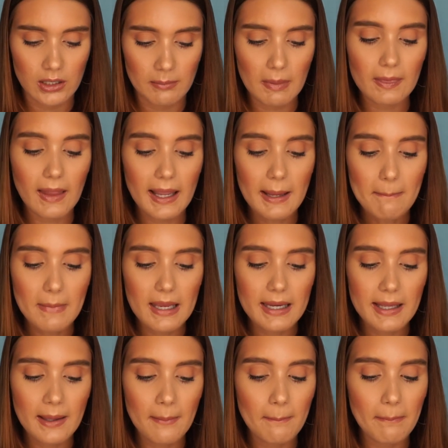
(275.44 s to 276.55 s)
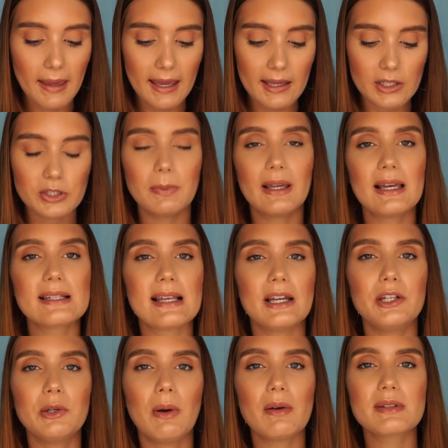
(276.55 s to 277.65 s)
light medium beige because I
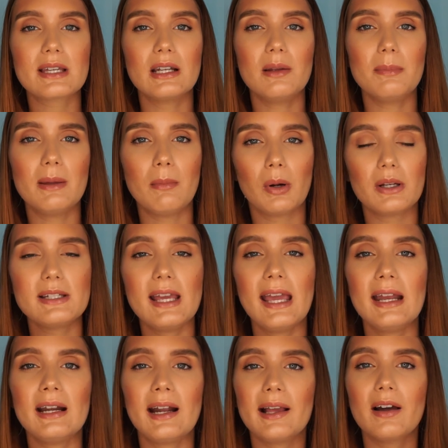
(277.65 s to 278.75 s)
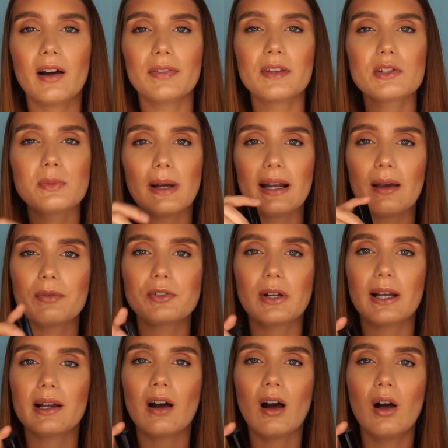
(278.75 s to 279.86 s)
knew I was going to be more tan, and I got this right after
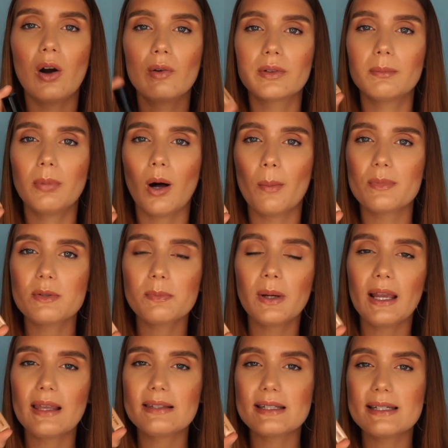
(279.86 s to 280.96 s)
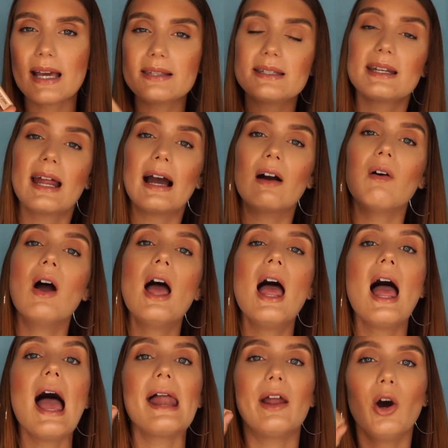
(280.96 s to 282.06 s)
I got home from Palm Springs to test it out.
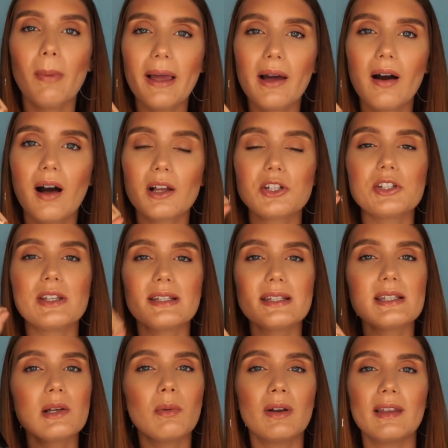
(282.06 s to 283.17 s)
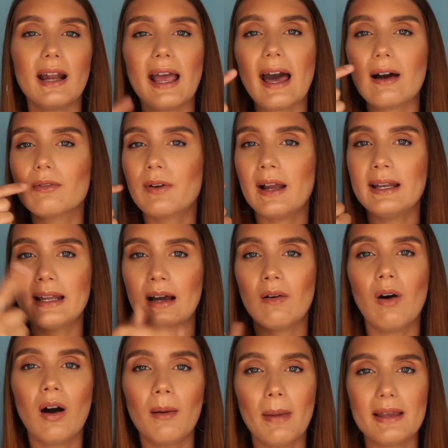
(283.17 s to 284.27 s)
And oh my gosh, this is the one that I have right now
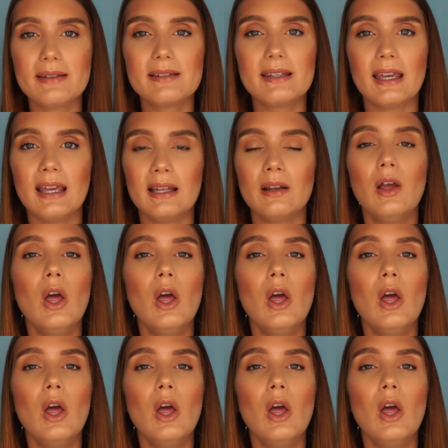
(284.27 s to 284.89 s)
on my skin